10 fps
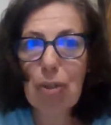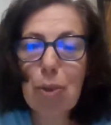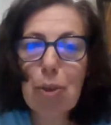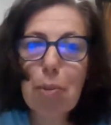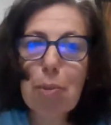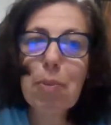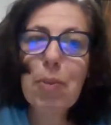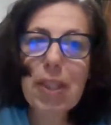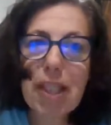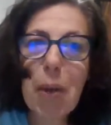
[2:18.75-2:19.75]
And most
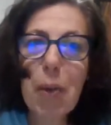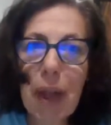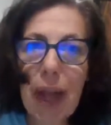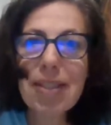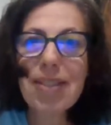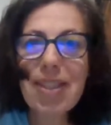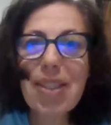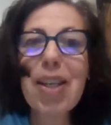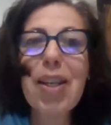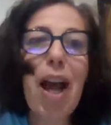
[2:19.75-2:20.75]
people will say yes,
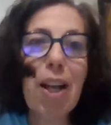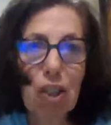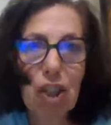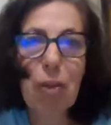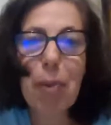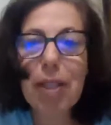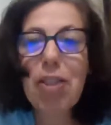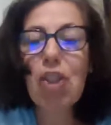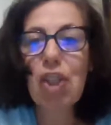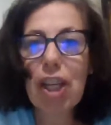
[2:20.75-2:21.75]
and then I'll share
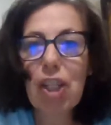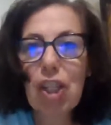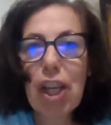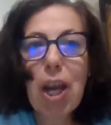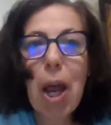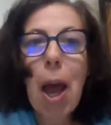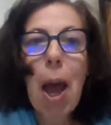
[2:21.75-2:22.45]
my suggestion.